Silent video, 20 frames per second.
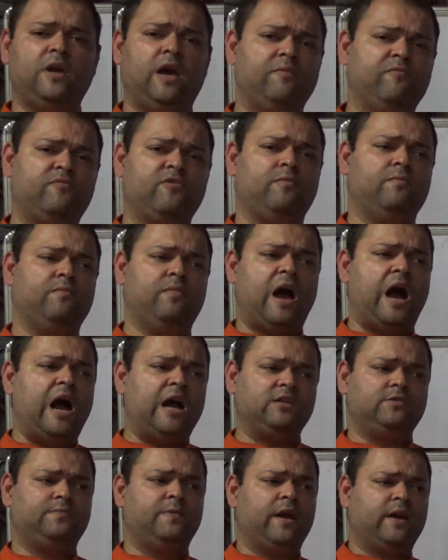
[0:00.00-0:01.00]
I'm from
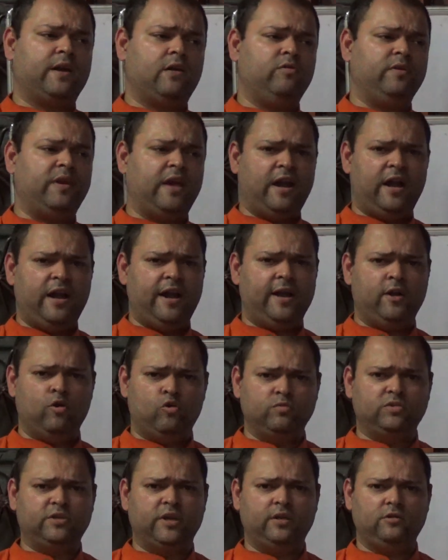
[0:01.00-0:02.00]
arts background, can I take
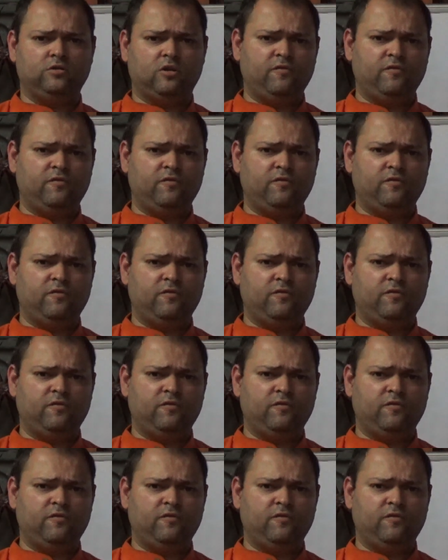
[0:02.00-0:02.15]
home science?